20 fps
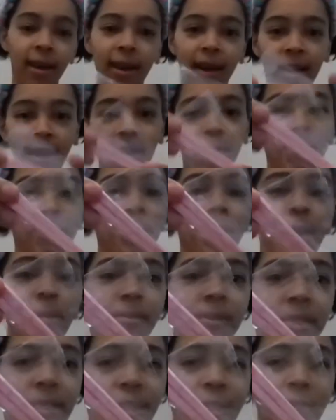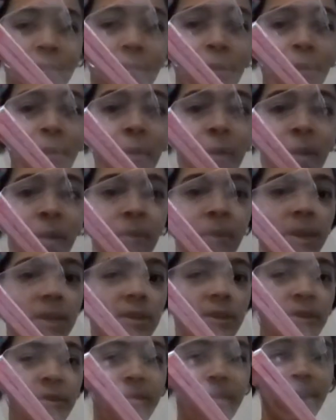I have chopsticks for my
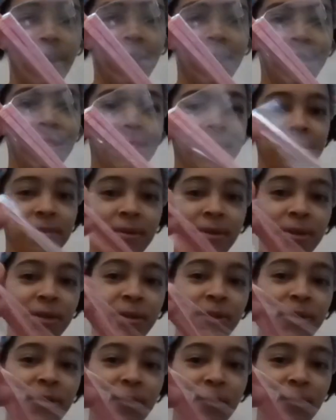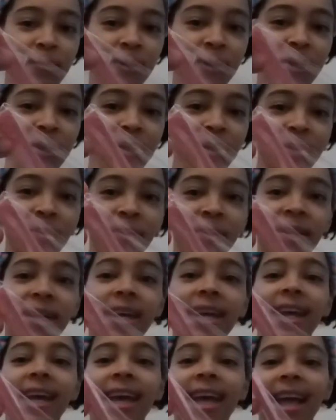doll friends, which are super cute
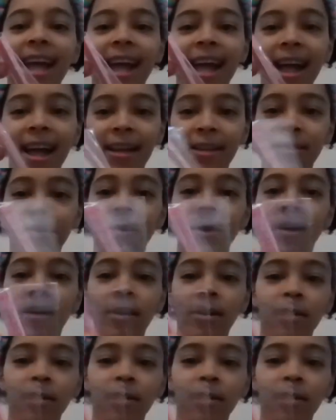as well.